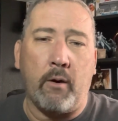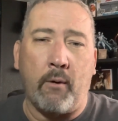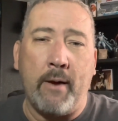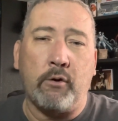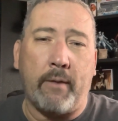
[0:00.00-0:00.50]

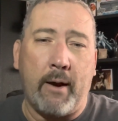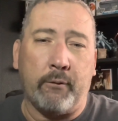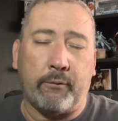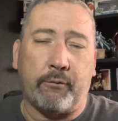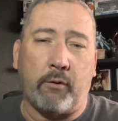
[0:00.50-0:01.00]
or Enter the
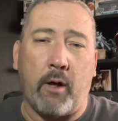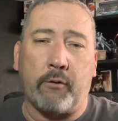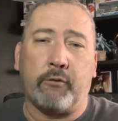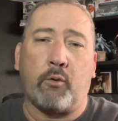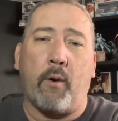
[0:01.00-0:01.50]
House of Slaughter
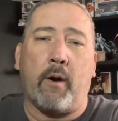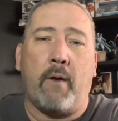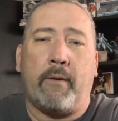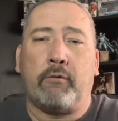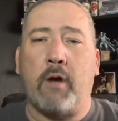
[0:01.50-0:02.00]

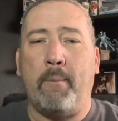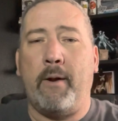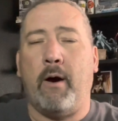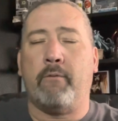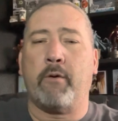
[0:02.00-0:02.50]
storyline that's
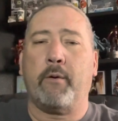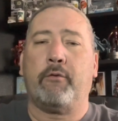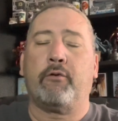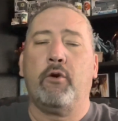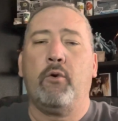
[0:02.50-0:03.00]
coming out very
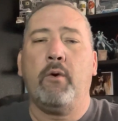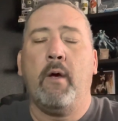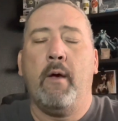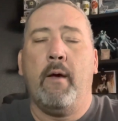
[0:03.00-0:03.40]
soon.